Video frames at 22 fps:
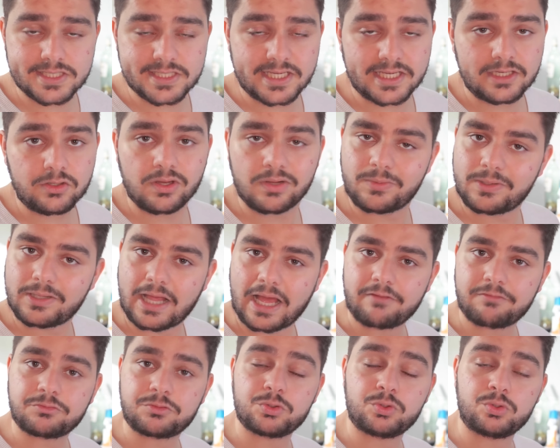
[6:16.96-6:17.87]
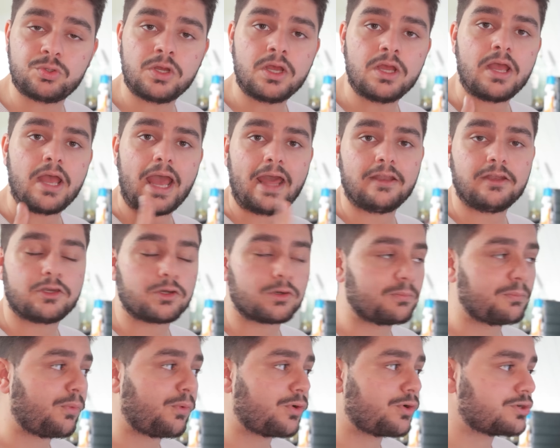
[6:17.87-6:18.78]
scene, you will have to enter
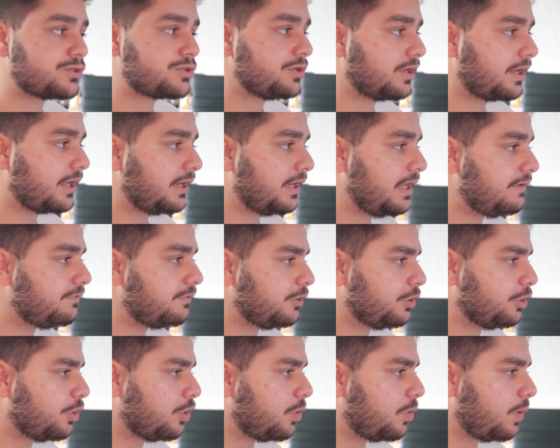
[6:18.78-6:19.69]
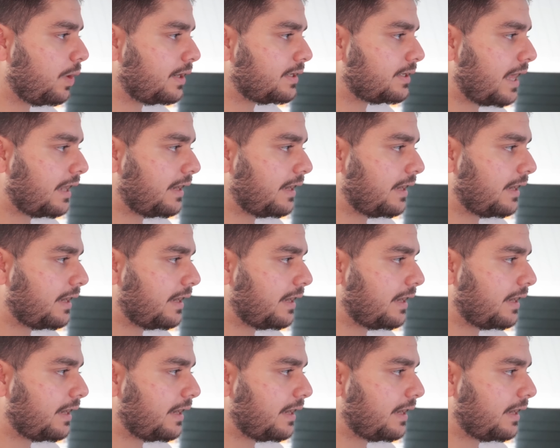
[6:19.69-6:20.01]
more. So you can even go and,